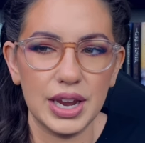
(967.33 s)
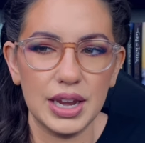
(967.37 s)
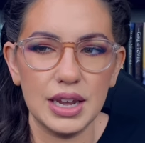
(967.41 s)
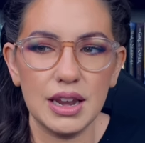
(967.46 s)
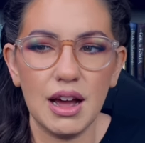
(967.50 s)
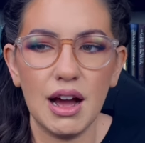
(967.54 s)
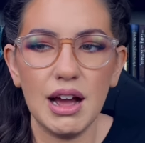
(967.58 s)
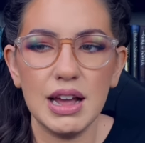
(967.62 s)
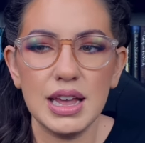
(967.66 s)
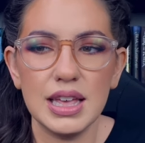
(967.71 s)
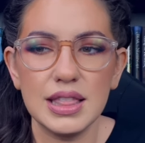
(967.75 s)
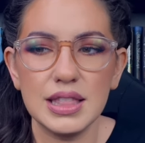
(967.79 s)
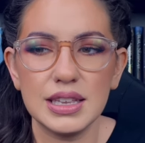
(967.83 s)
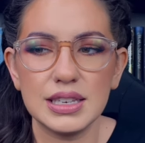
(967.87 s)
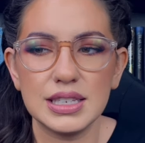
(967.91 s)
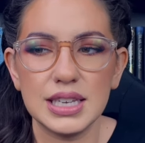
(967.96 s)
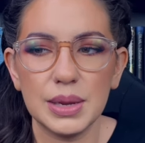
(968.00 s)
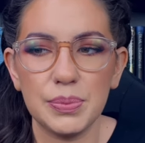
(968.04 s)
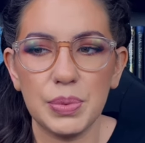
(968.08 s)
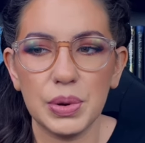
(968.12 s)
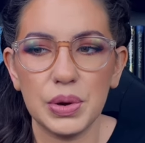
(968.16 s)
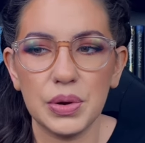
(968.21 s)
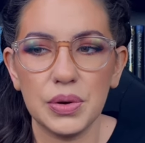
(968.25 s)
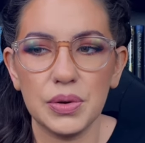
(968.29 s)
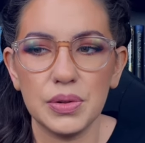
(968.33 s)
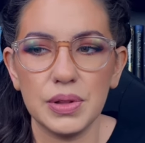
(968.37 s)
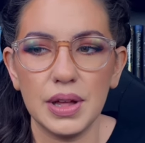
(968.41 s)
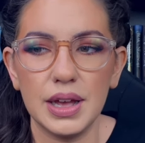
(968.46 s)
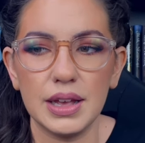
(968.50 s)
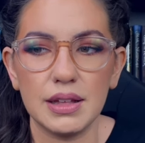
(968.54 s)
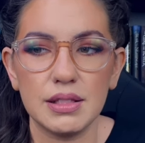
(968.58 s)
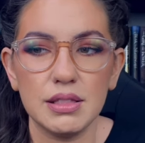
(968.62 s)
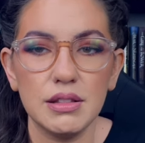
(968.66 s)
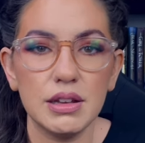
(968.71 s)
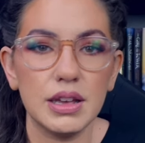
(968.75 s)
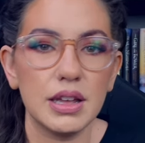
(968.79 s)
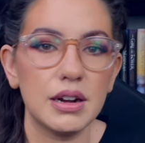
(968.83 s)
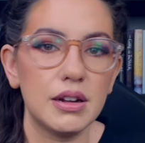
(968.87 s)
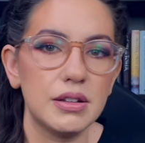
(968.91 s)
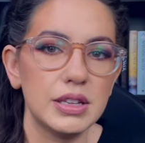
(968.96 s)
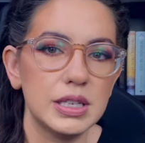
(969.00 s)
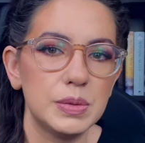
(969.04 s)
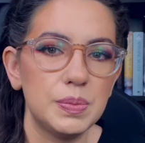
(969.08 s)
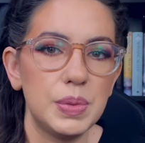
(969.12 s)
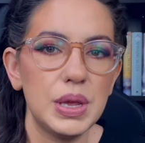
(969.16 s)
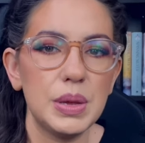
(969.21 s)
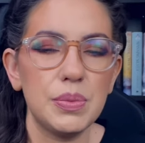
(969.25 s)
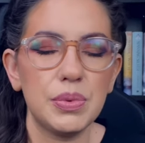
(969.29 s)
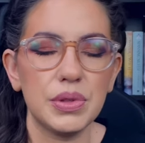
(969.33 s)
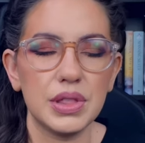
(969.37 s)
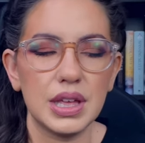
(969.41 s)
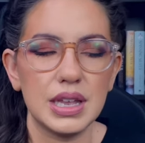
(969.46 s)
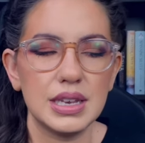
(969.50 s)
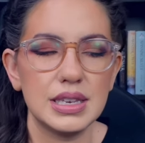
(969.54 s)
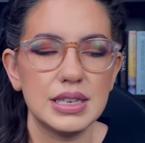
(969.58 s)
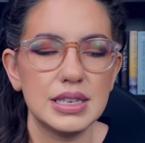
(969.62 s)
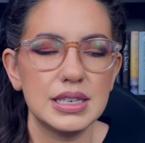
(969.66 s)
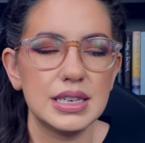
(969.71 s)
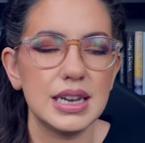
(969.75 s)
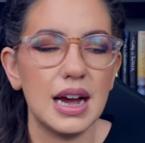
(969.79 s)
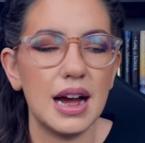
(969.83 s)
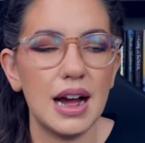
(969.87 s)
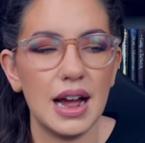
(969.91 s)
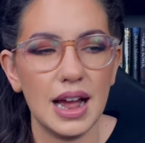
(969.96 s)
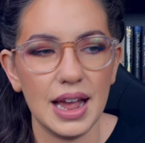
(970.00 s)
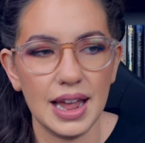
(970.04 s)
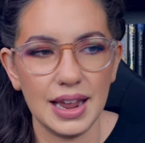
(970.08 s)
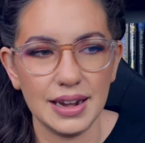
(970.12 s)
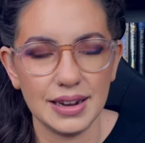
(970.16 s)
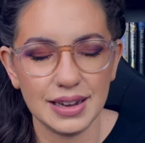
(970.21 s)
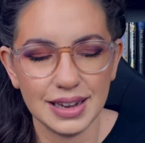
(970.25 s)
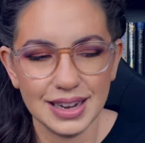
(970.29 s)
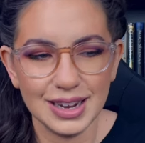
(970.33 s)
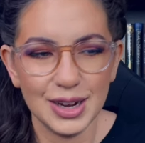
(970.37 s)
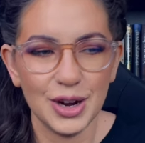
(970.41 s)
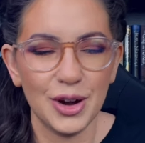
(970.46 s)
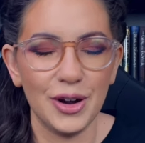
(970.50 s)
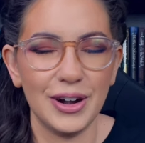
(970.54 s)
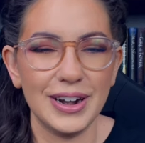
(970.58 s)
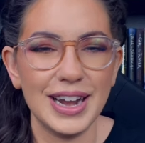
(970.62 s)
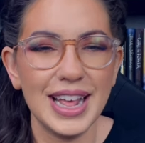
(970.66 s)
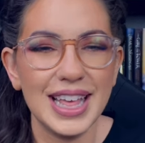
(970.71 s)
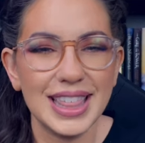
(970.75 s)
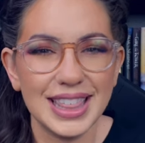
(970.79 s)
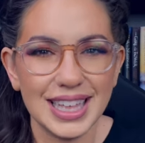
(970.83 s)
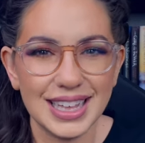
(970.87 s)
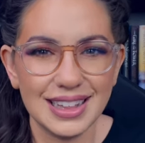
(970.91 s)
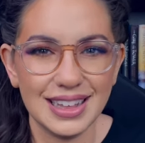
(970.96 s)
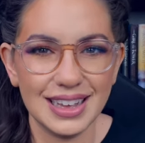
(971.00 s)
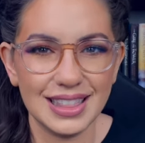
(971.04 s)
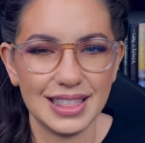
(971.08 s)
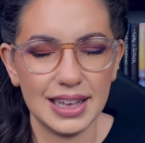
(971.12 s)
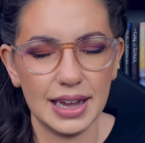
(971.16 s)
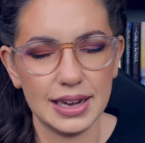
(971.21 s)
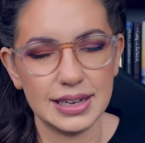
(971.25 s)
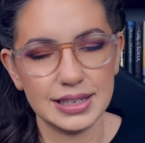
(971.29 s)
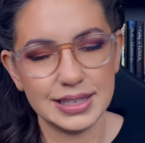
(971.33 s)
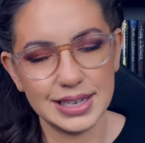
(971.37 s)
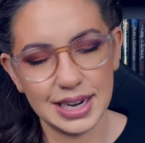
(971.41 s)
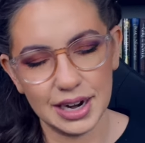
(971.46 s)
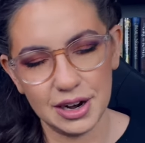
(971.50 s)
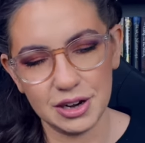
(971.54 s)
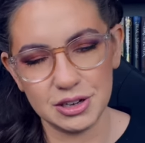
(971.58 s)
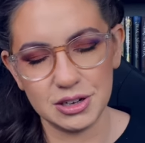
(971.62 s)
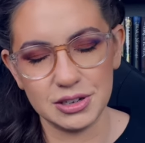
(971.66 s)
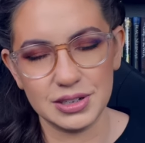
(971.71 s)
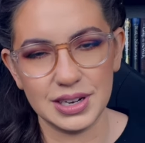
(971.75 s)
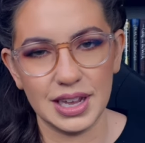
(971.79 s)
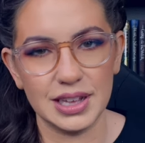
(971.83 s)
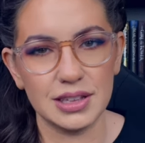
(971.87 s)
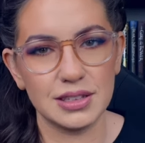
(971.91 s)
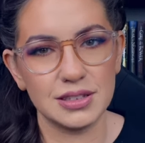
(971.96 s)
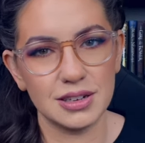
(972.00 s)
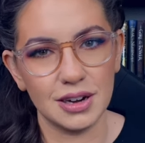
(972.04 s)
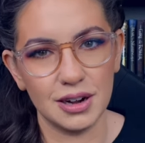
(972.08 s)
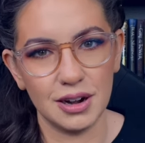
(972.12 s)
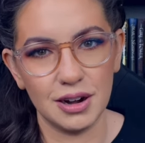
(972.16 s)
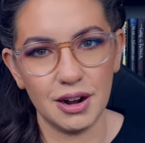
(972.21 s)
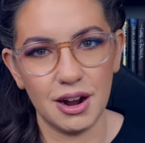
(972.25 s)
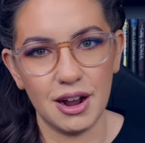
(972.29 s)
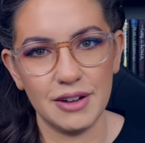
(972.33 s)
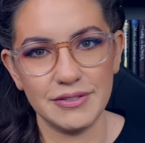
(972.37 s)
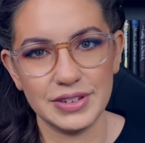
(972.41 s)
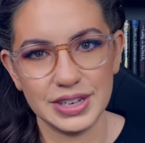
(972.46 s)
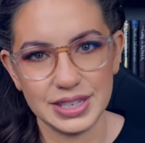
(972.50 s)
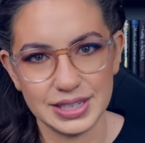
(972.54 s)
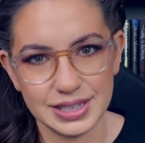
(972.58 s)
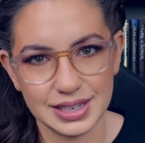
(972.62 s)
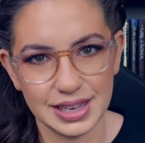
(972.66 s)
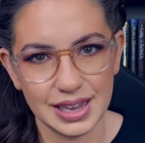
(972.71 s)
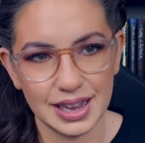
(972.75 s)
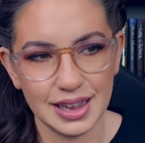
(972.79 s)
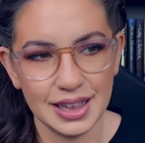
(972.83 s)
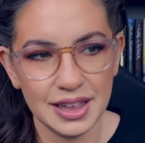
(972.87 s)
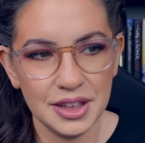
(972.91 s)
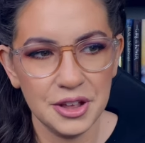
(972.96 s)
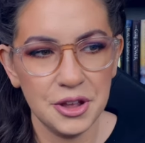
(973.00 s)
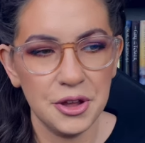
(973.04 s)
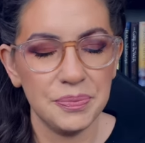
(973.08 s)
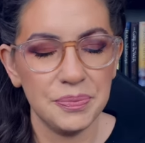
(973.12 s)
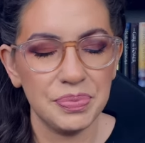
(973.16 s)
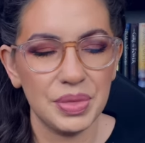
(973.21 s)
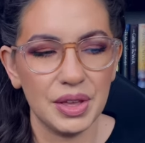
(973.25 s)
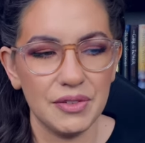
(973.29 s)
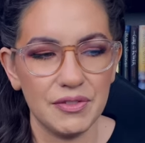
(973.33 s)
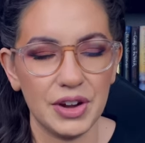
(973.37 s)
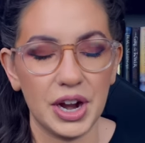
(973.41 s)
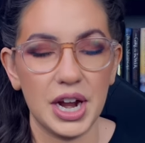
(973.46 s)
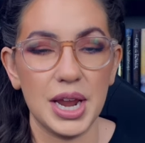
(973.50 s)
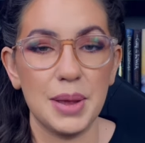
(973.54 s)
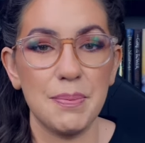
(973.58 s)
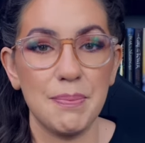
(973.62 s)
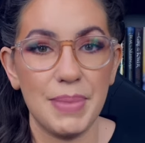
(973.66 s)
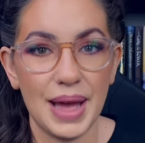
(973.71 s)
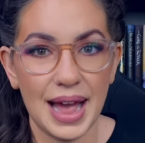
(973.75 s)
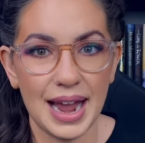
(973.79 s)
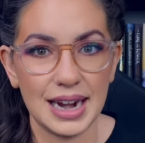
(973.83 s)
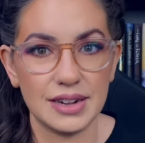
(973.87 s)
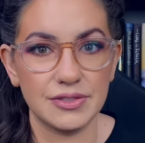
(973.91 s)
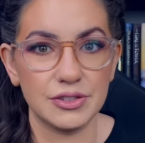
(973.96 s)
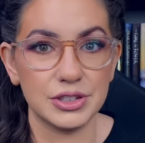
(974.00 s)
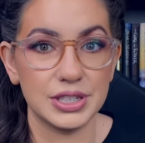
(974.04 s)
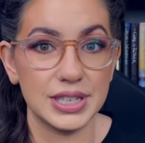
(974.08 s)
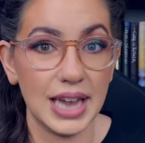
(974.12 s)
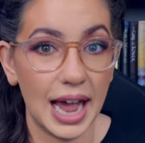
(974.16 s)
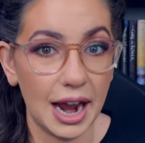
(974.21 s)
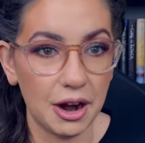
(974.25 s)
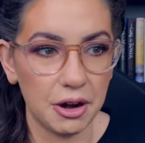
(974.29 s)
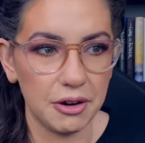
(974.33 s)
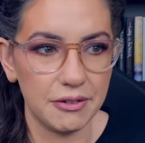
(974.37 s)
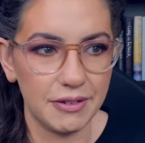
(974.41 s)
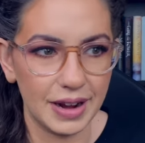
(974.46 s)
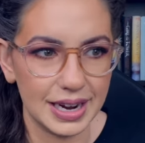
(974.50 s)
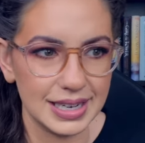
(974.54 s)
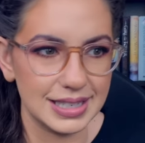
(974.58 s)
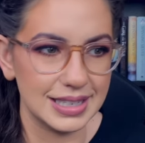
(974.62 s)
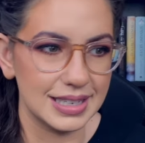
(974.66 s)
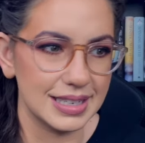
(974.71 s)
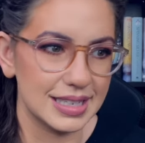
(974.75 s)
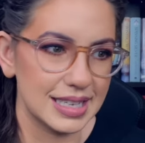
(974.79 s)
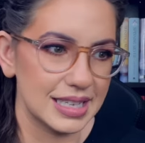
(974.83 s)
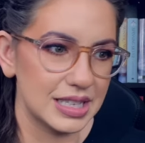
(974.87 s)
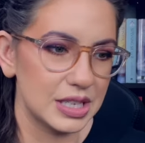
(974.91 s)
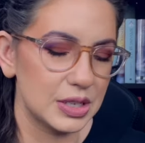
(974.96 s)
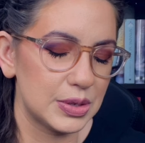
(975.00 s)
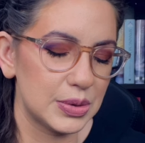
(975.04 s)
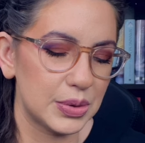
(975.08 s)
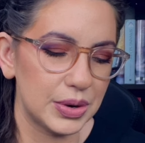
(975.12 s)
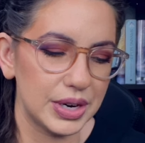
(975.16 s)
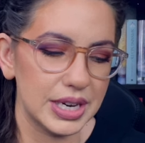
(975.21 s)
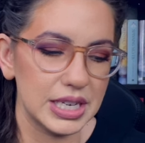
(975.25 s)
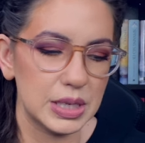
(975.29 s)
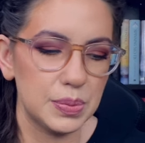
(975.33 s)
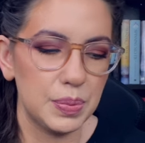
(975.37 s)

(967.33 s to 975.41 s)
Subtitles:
Not in the typical, like, look at all these people that died or anything like that, because character deaths are obviously very impactful sacrifices in stories.